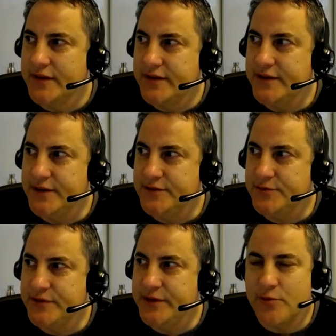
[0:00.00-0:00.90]

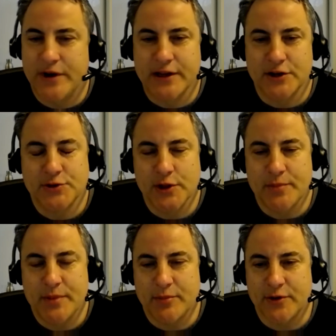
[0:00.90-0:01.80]
they were running out of toilet
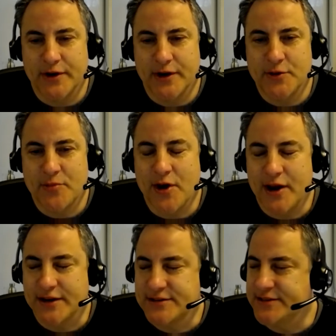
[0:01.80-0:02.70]
paper and other
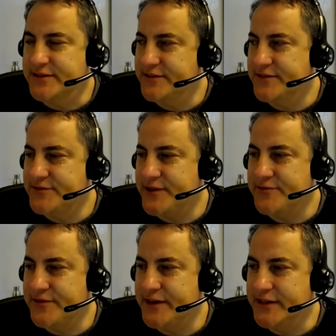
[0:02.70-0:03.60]
products. Try to
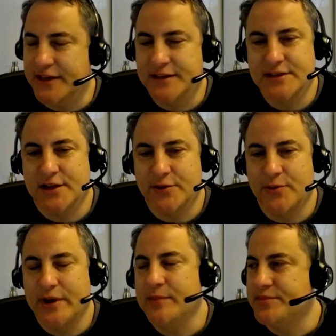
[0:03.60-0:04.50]
find a Lysol
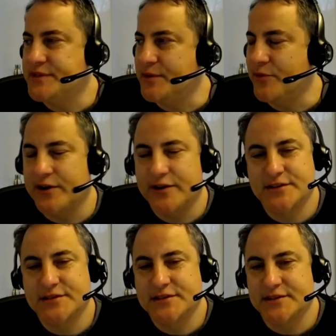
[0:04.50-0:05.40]
wipe somewhere;
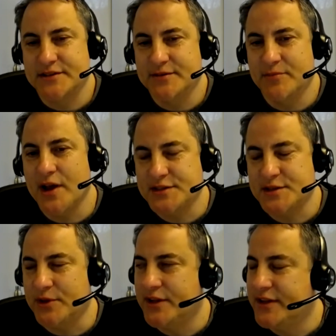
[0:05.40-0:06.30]
it's
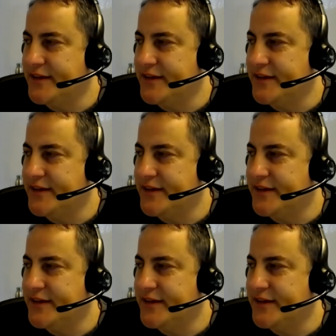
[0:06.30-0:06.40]
impossible.